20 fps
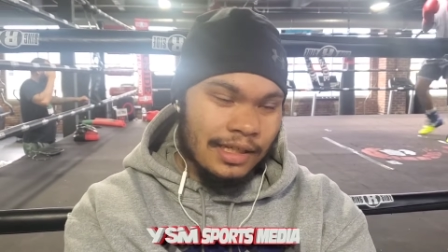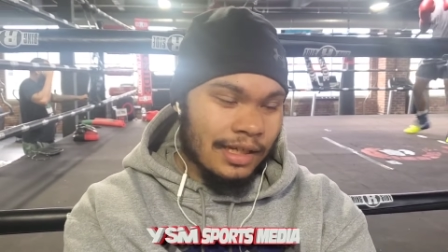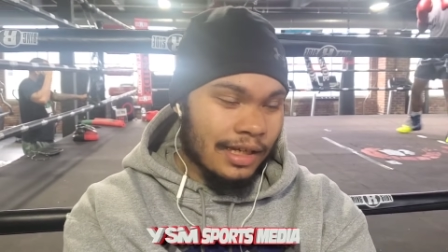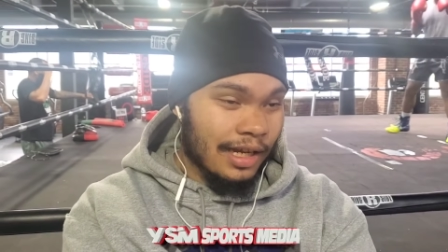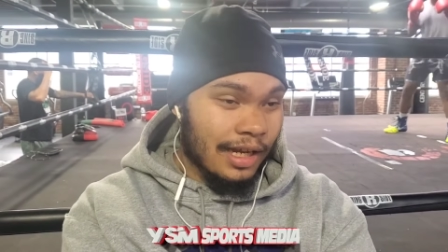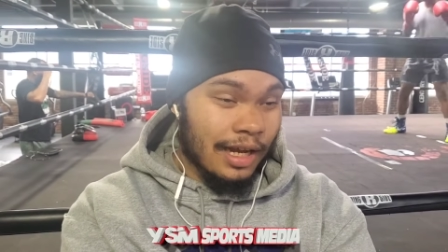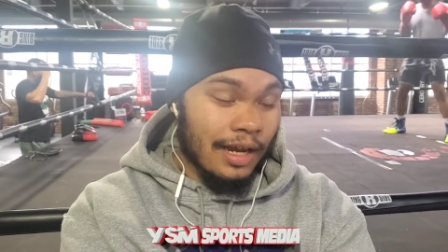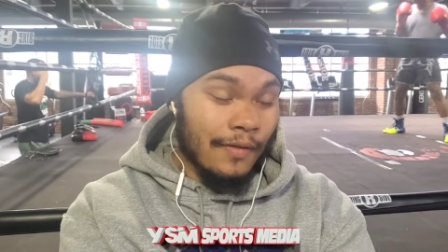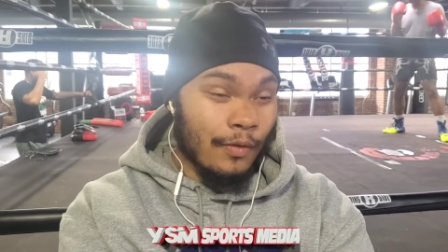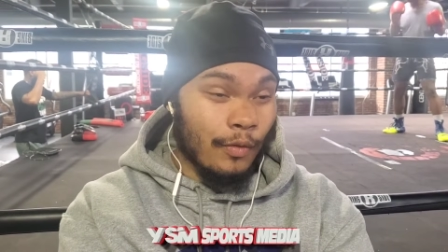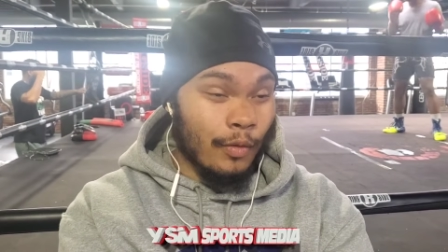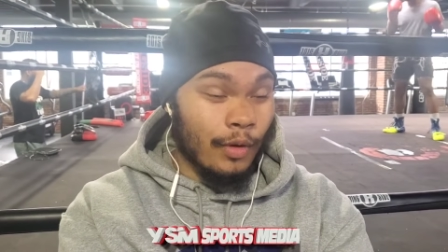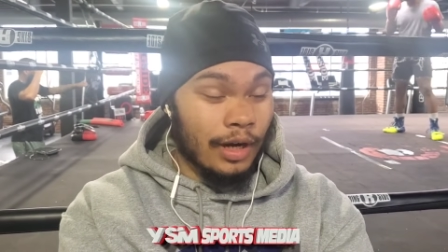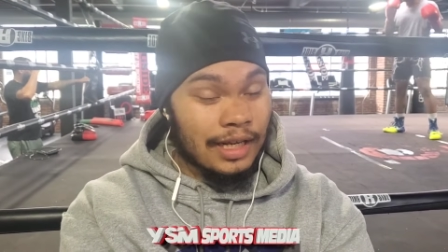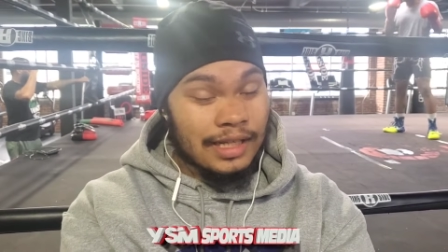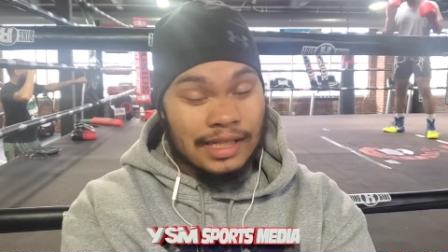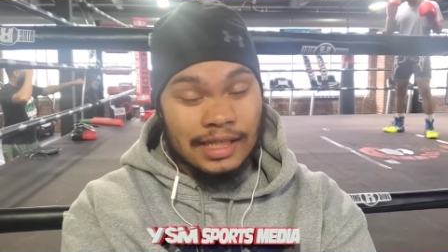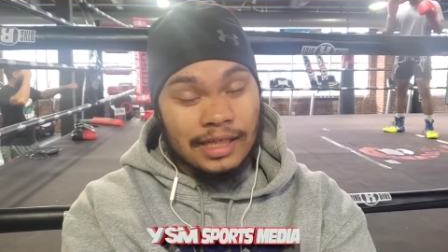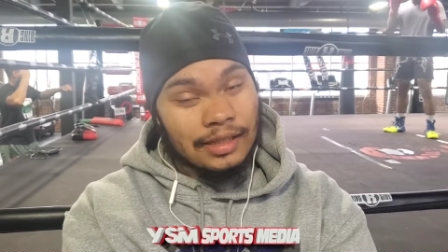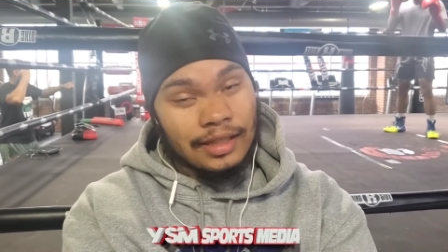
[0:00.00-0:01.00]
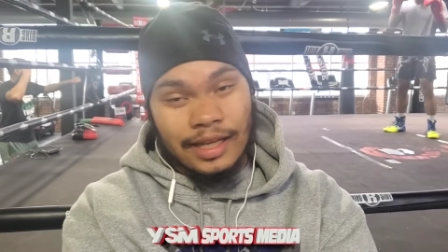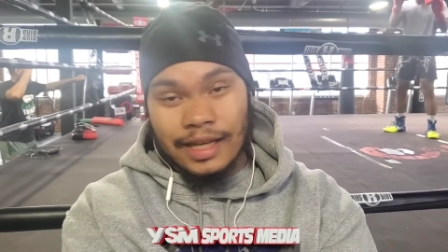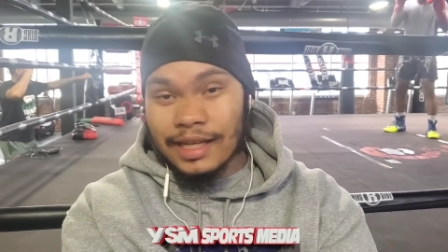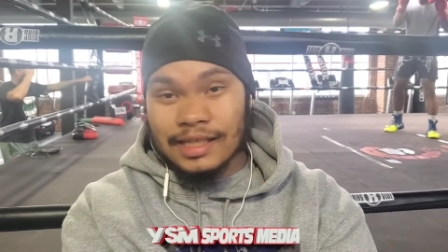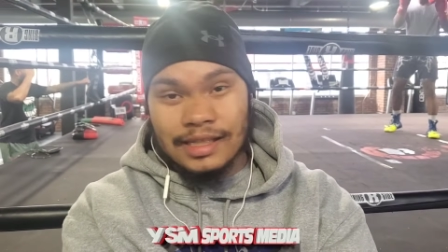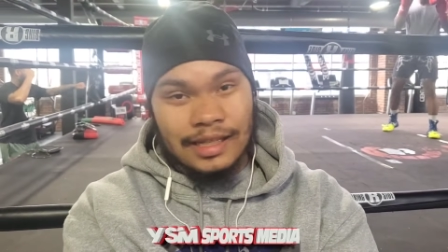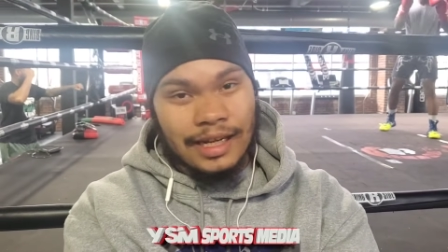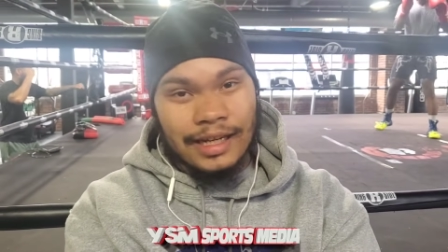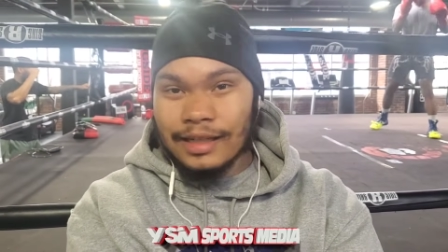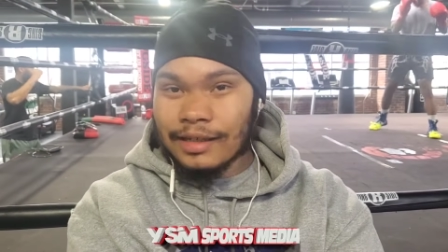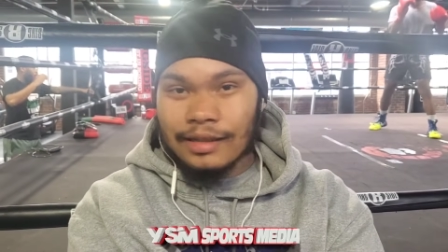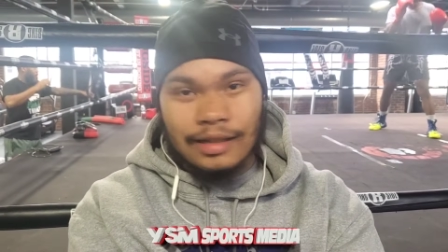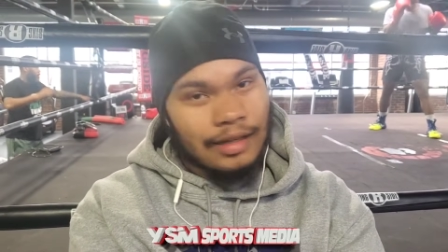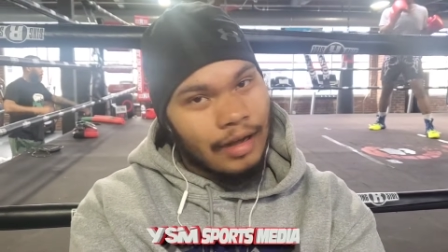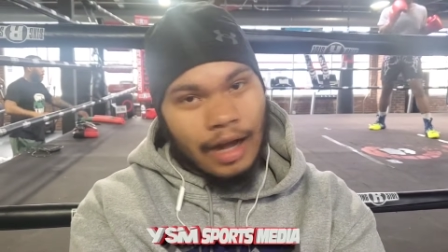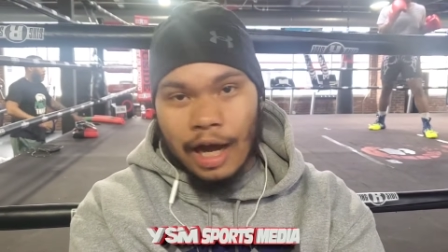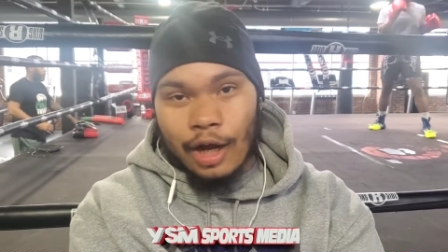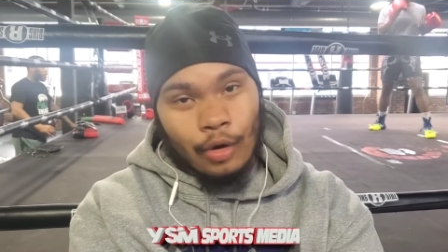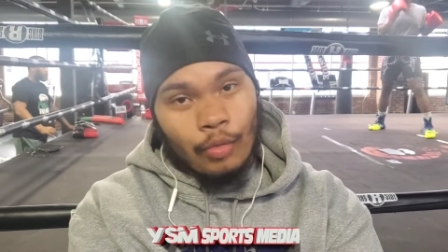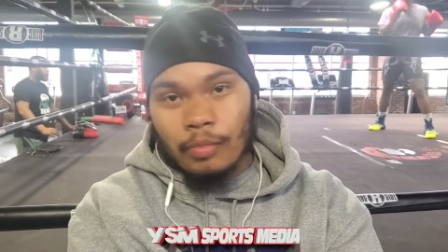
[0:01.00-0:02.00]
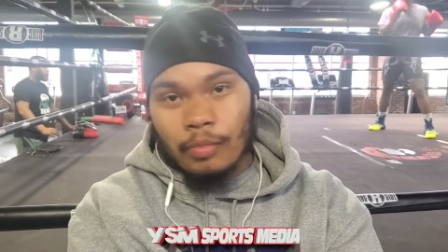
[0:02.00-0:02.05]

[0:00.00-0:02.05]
And from what I seen last night, I